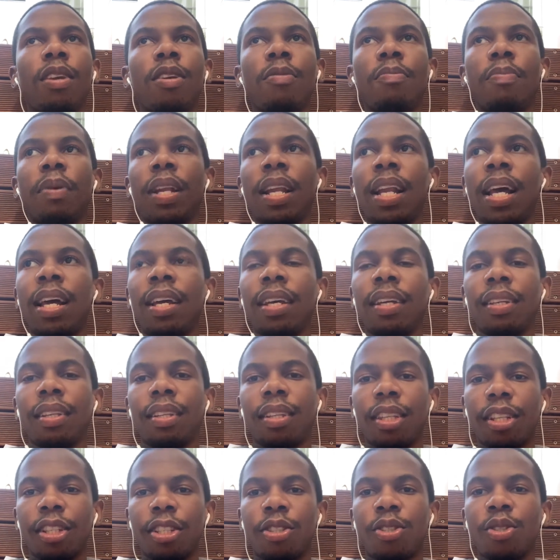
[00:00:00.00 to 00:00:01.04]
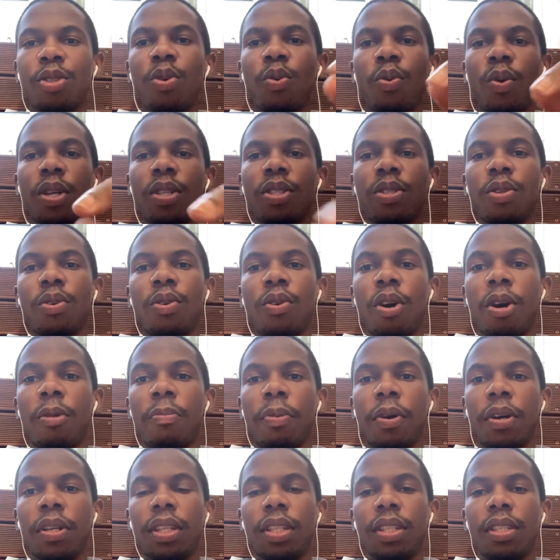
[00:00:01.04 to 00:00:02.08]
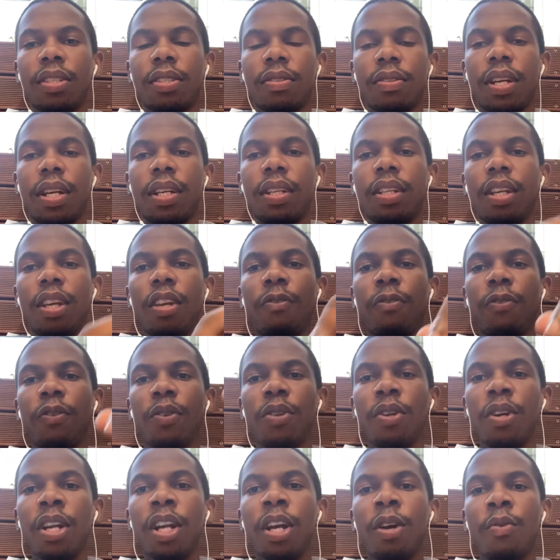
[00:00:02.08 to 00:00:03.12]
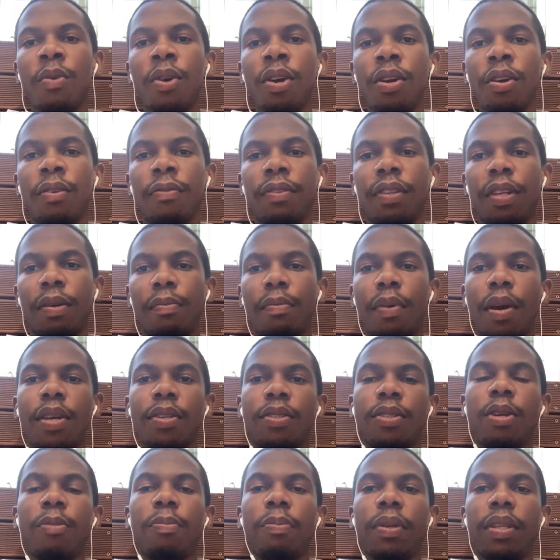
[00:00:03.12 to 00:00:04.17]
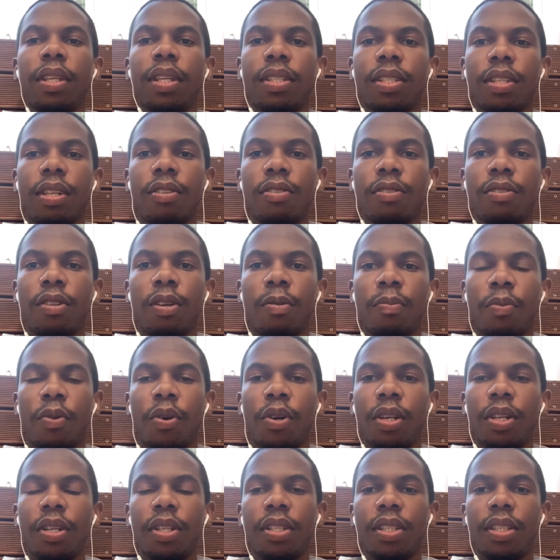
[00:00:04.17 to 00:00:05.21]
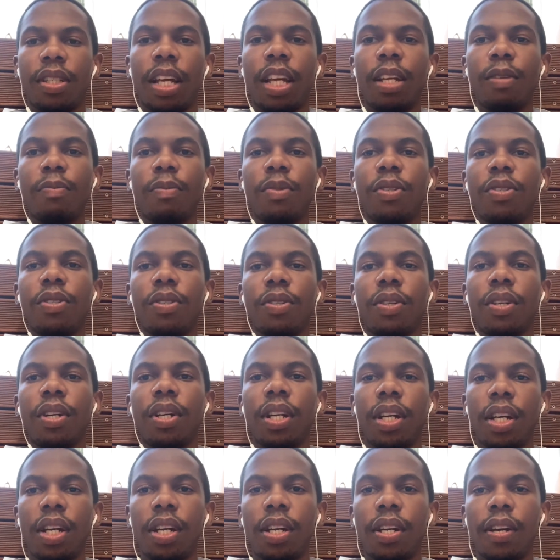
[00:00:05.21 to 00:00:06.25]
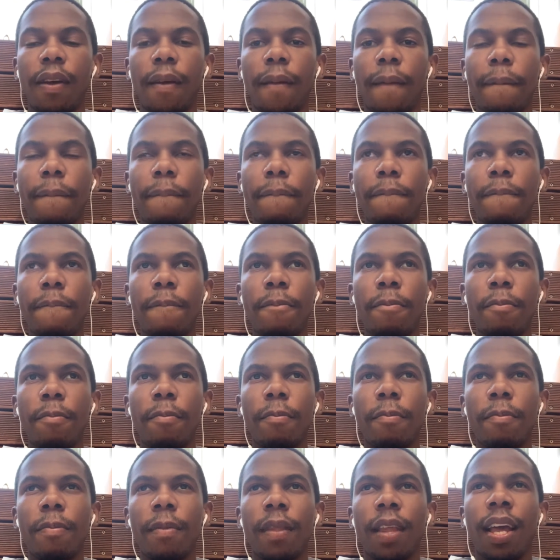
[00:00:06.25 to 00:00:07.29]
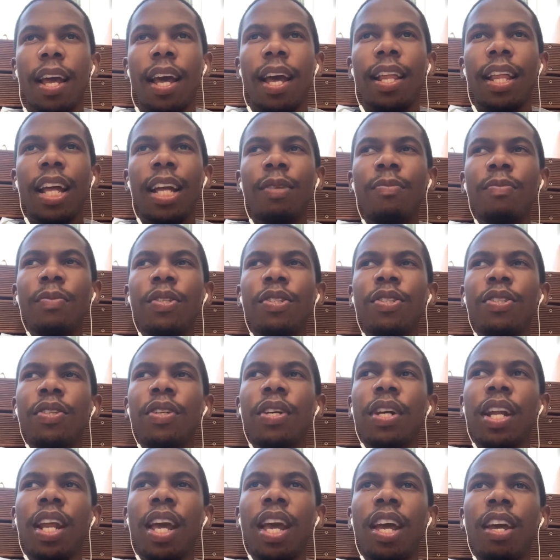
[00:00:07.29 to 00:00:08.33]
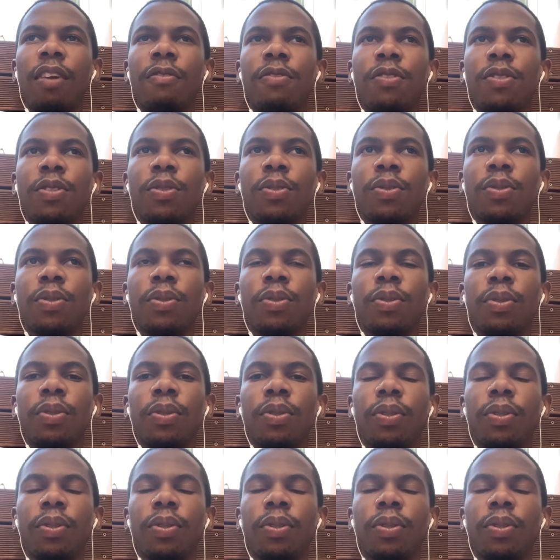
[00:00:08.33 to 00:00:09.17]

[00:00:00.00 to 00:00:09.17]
But like, there's two ways to go about this, right? If you're not aware of the buy stop and the sell stop orders, that means you're gonna have to